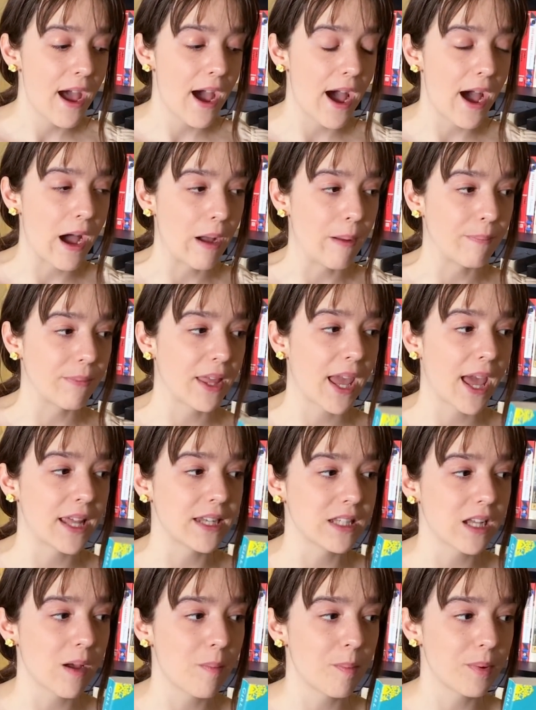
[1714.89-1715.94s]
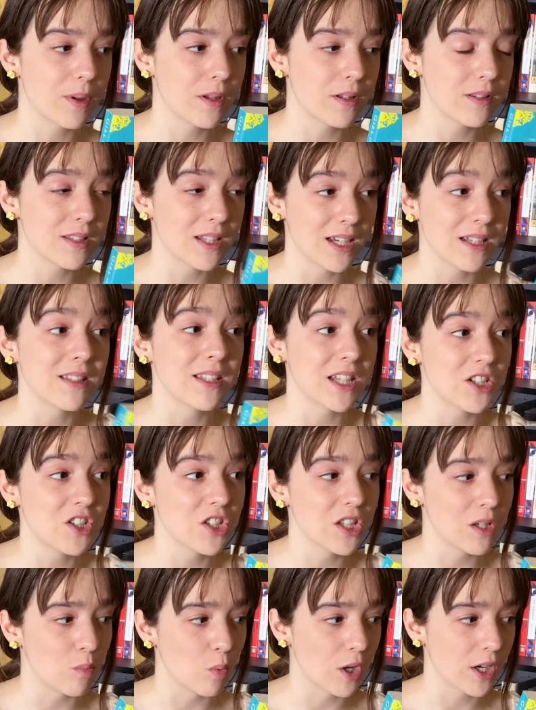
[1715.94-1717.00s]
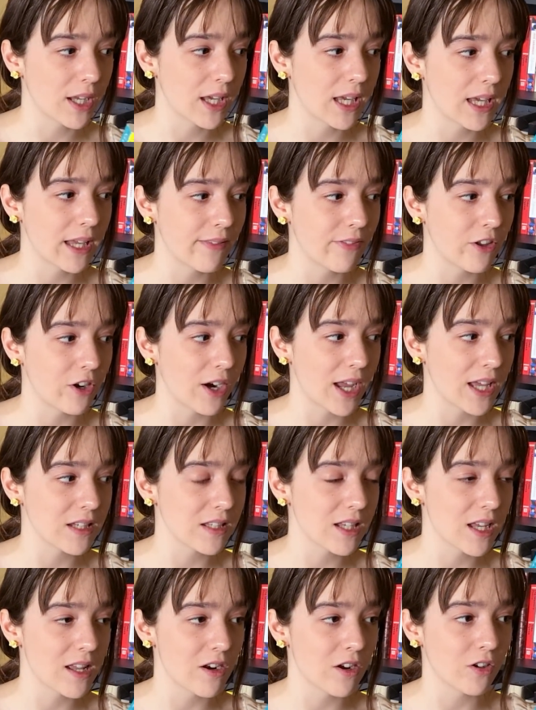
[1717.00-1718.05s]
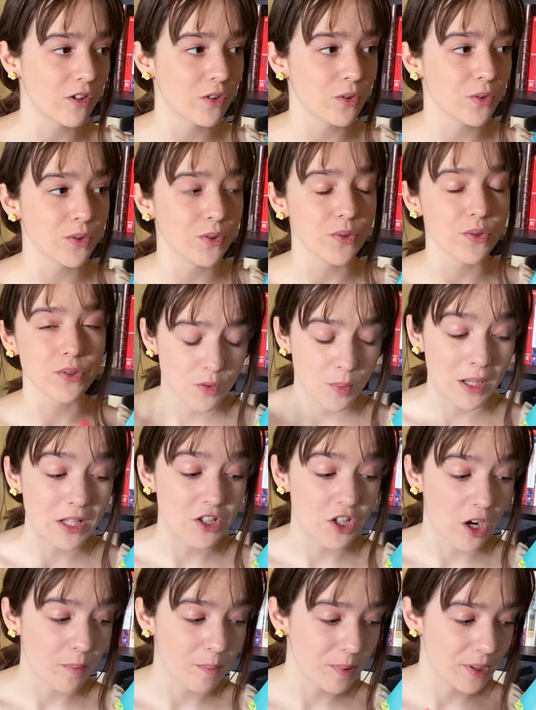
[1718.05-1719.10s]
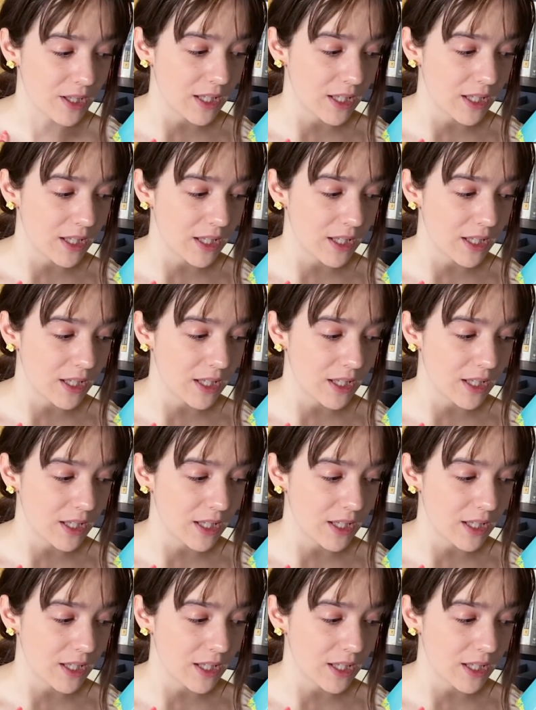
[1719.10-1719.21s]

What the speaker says: they end up essentially working in their aunt and uncle's sweatshop